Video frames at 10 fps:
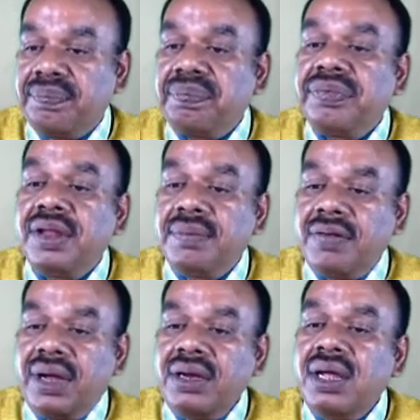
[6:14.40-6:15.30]
Number
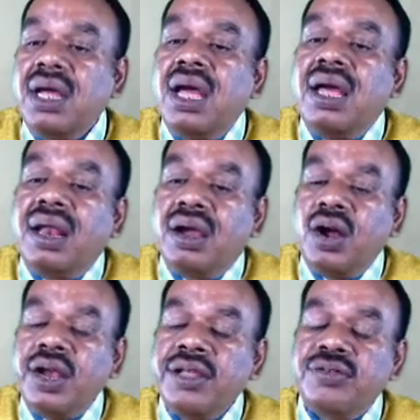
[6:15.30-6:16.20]
one,
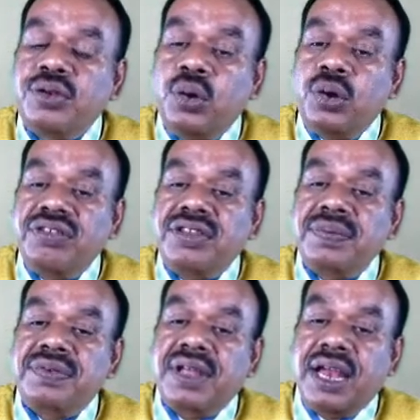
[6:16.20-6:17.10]
recording store
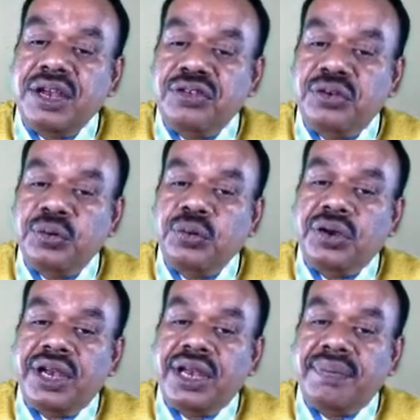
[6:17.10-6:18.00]
receipts and issue to
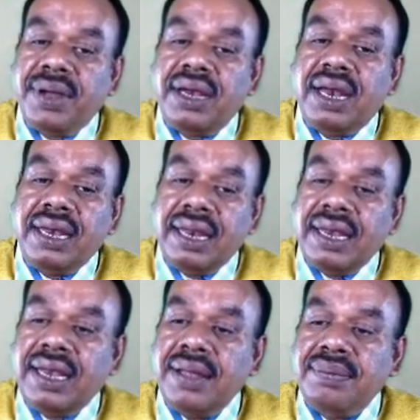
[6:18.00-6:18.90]
determine at any
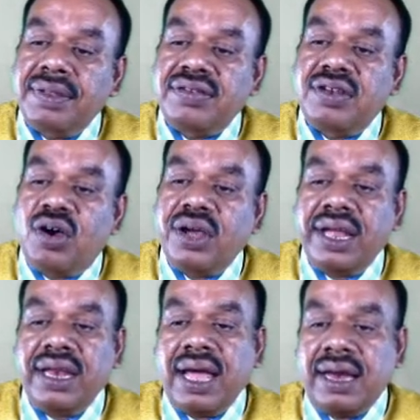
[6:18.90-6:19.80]
time the stock
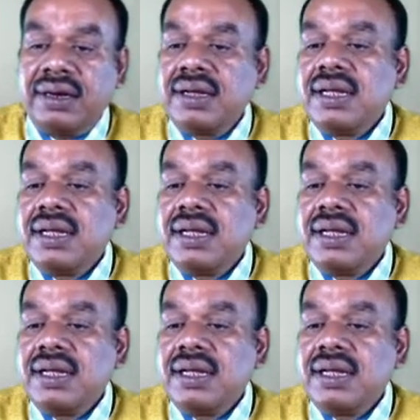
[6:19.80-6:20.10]
in hand.